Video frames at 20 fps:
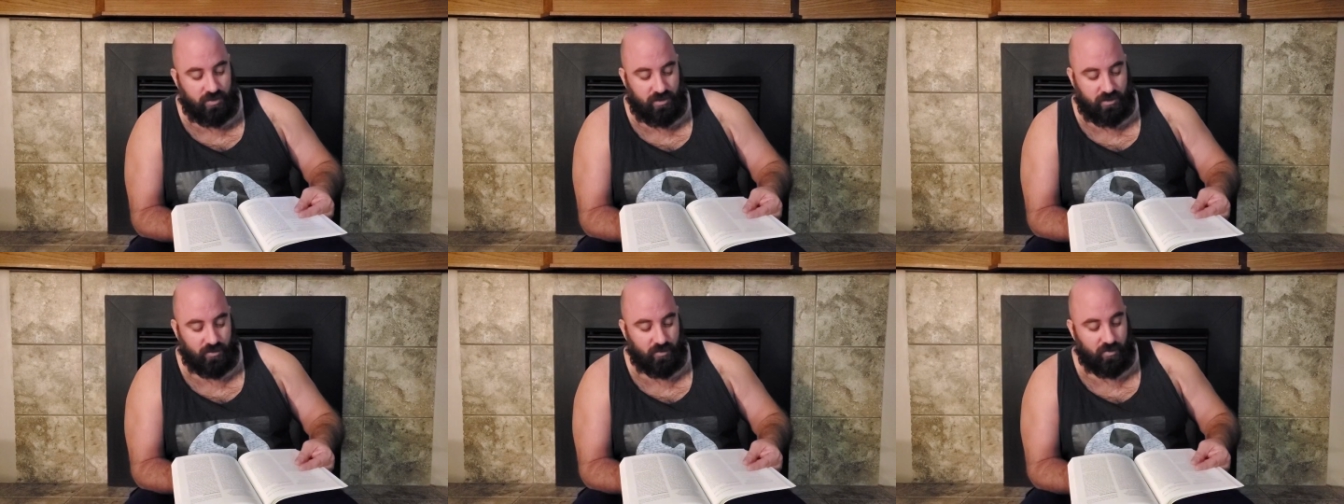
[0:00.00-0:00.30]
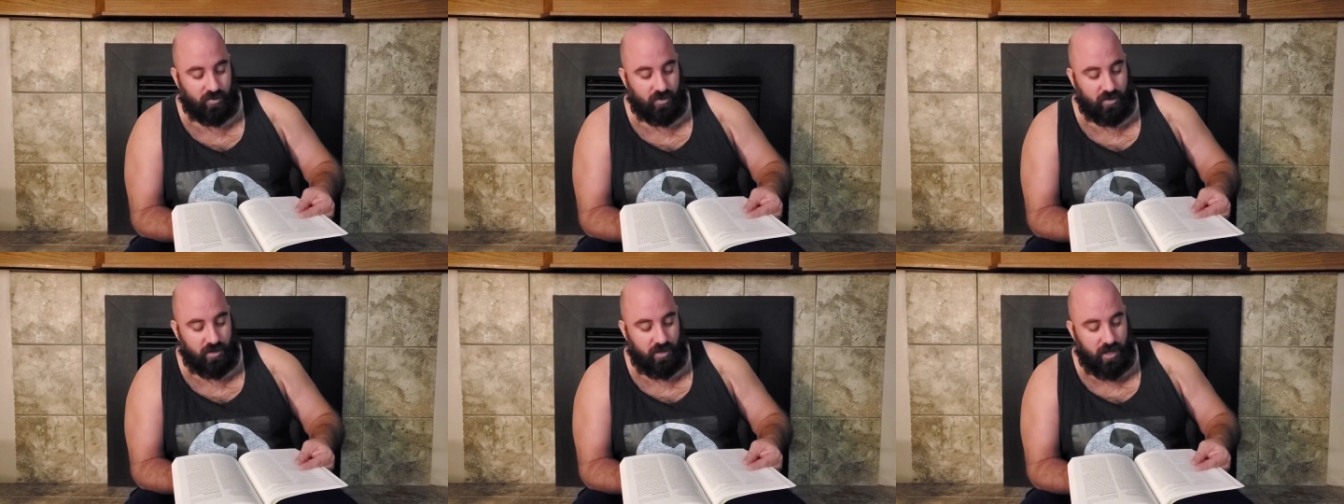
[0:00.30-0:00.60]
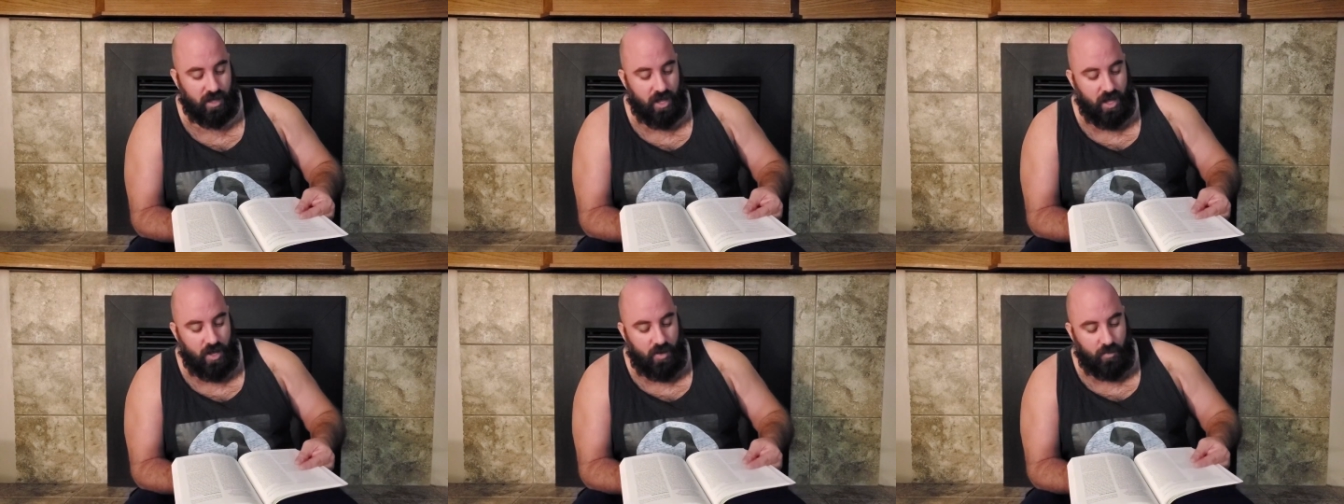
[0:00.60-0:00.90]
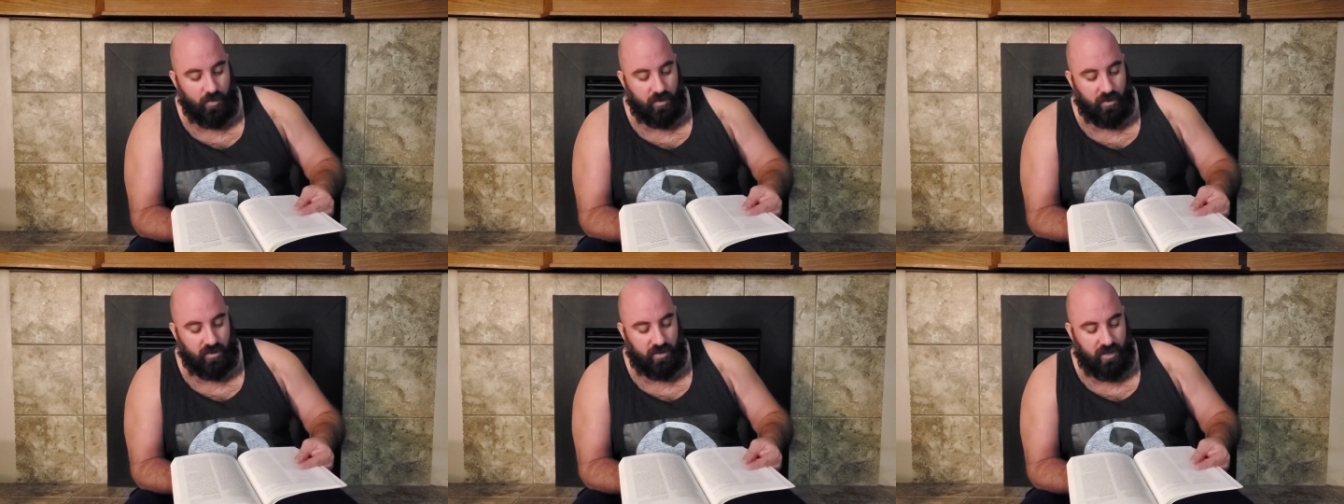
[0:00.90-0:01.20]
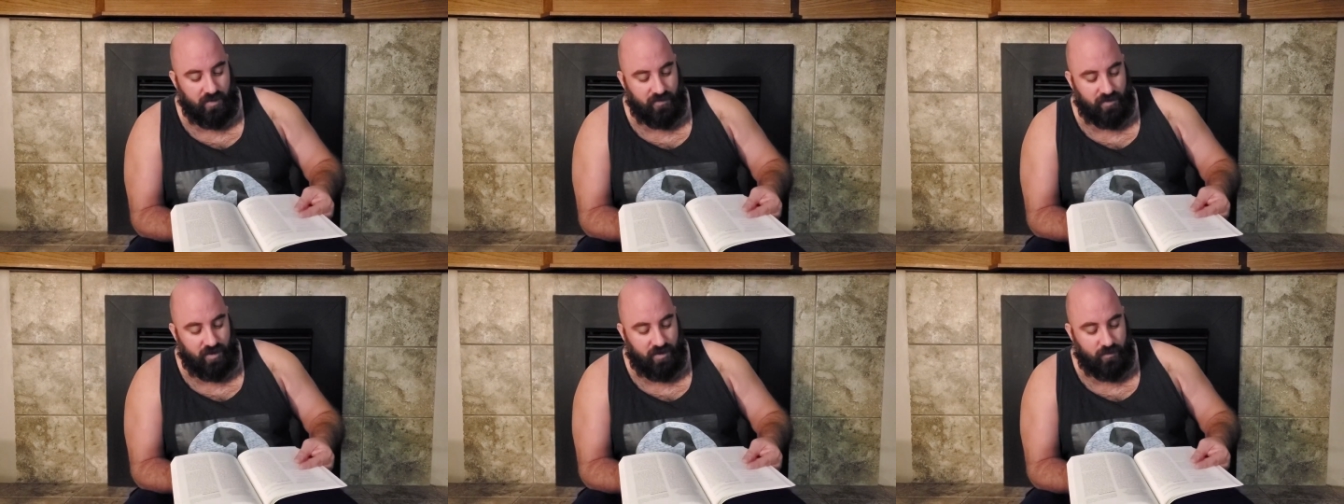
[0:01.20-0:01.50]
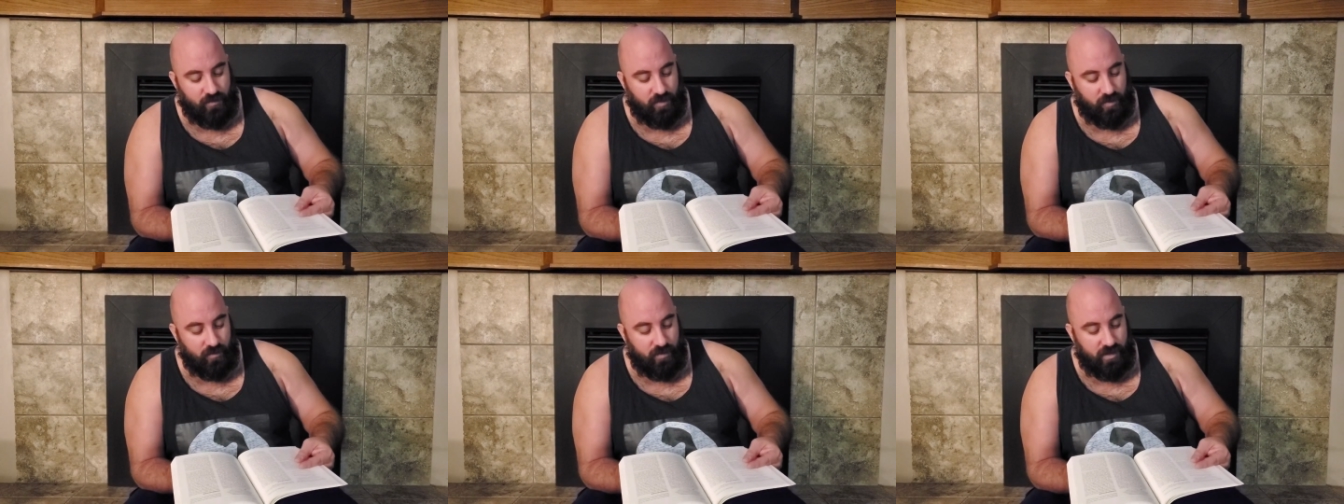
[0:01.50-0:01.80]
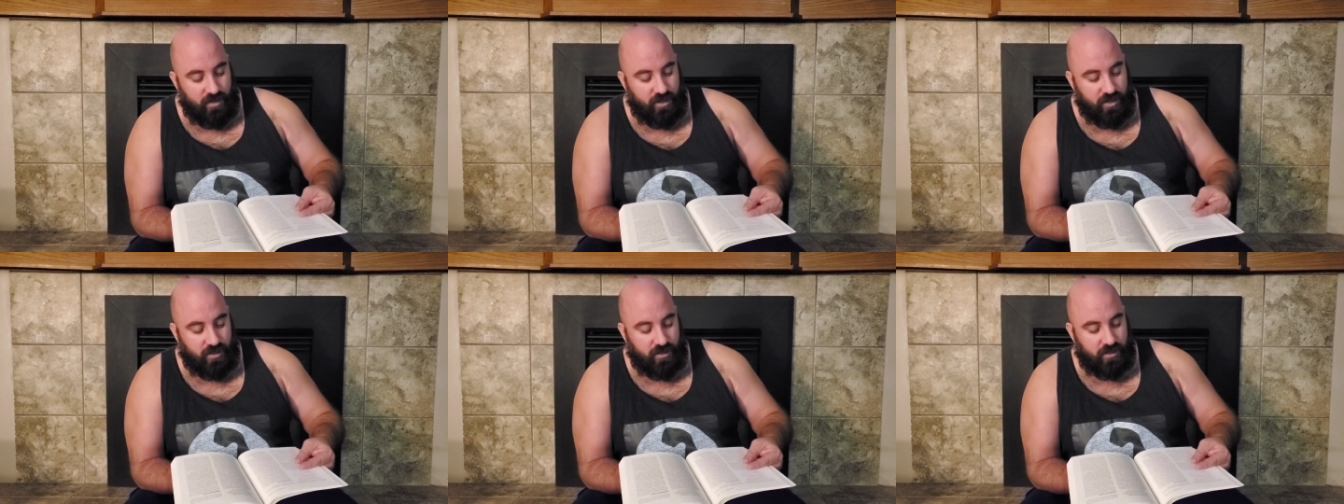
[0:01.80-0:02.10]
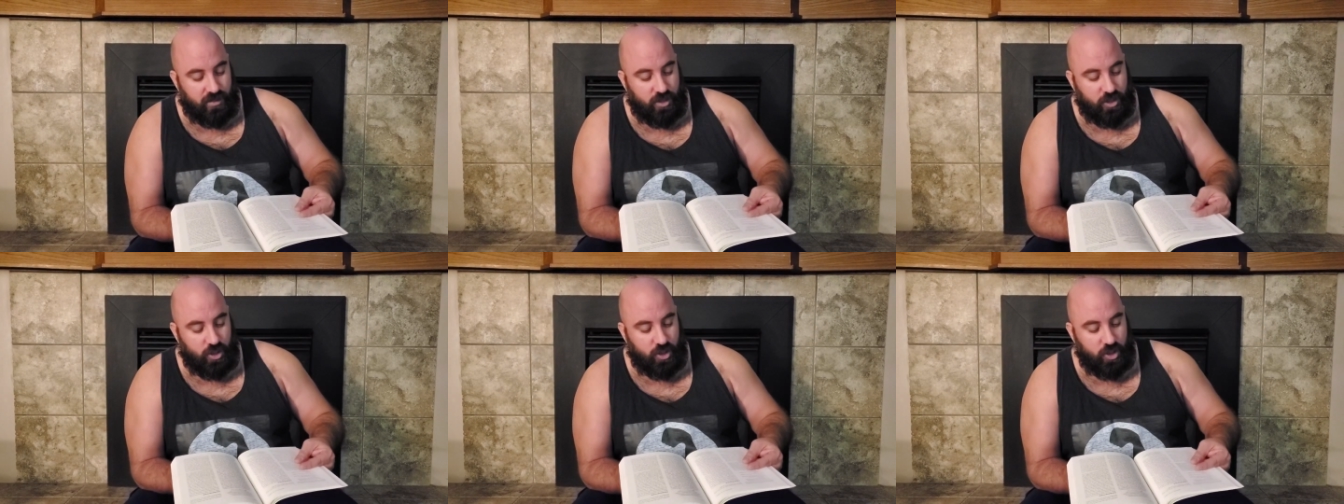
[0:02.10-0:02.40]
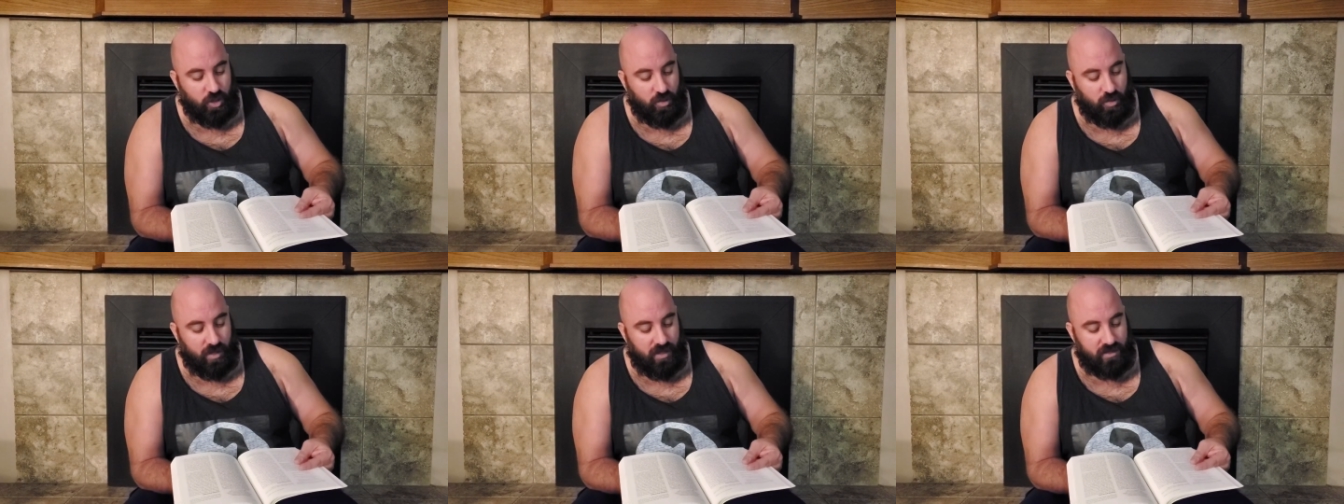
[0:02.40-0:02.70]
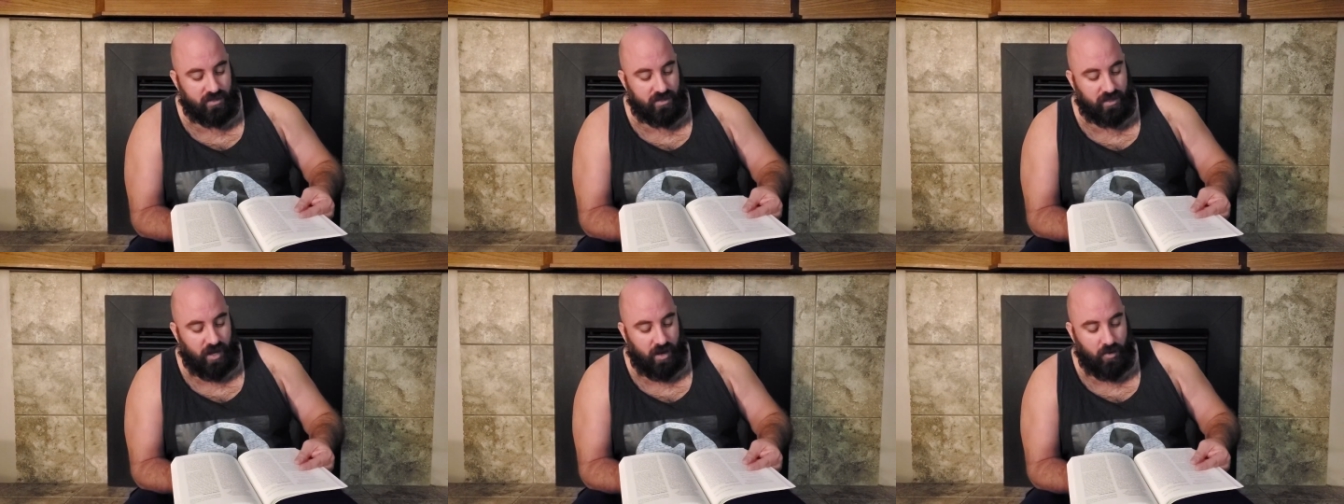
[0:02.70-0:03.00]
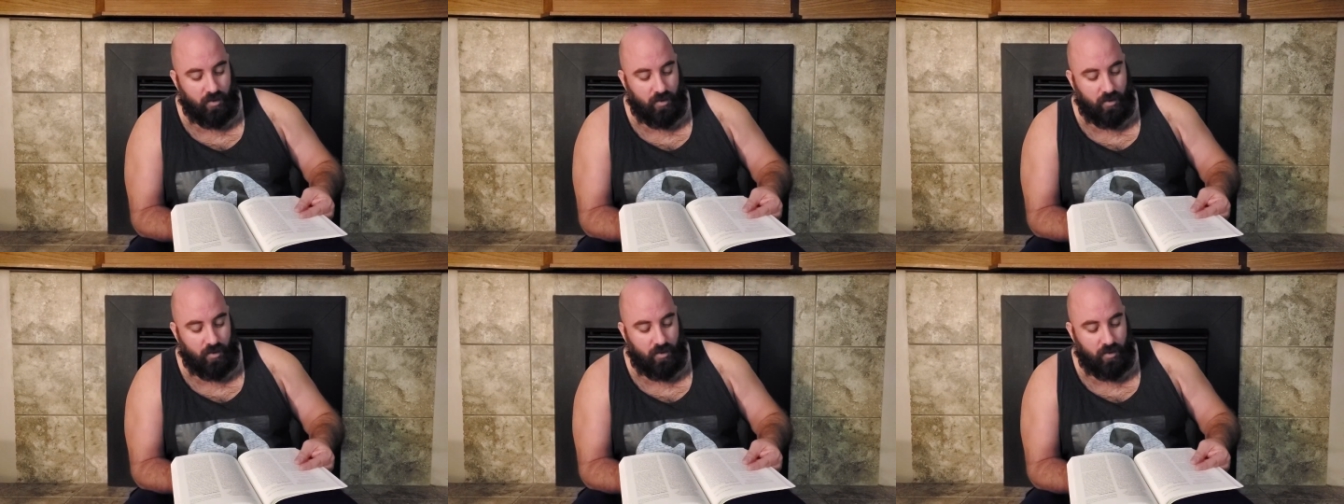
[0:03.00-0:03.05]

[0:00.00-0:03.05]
with the Lord, we are giving him permission to show us